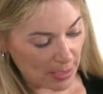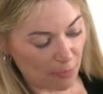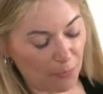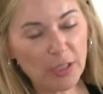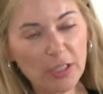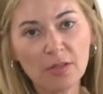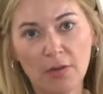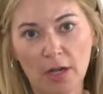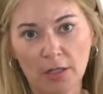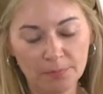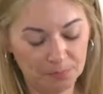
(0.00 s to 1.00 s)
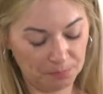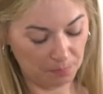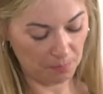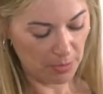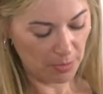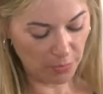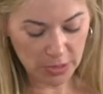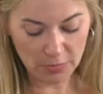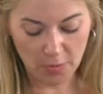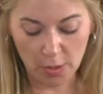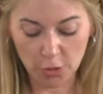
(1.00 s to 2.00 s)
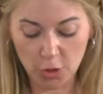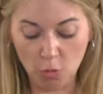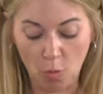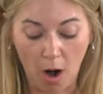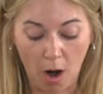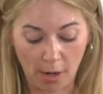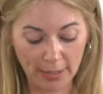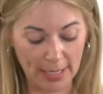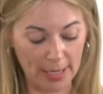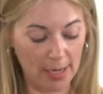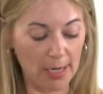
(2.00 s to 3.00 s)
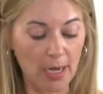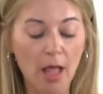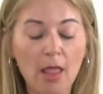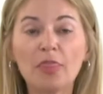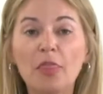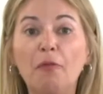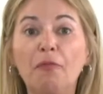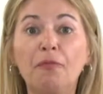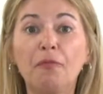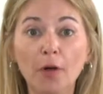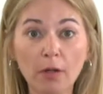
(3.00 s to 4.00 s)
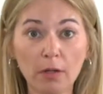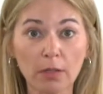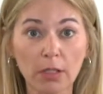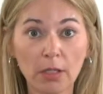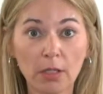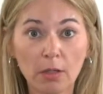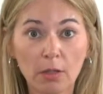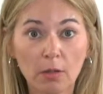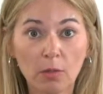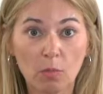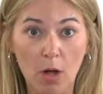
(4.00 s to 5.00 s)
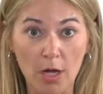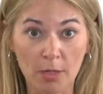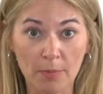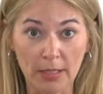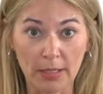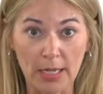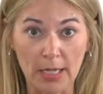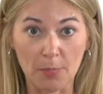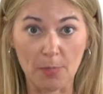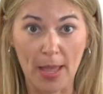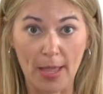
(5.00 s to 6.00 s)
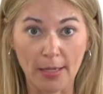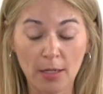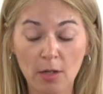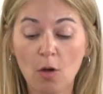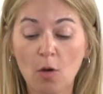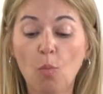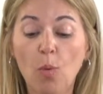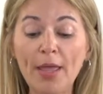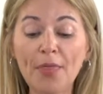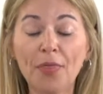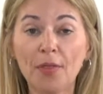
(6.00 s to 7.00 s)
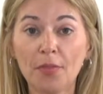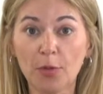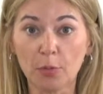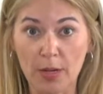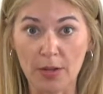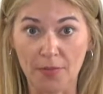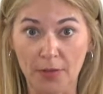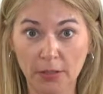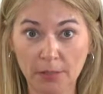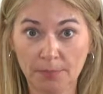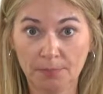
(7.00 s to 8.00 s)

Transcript: First of all, first of all, you are getting the full watermelon ink pad with the refill.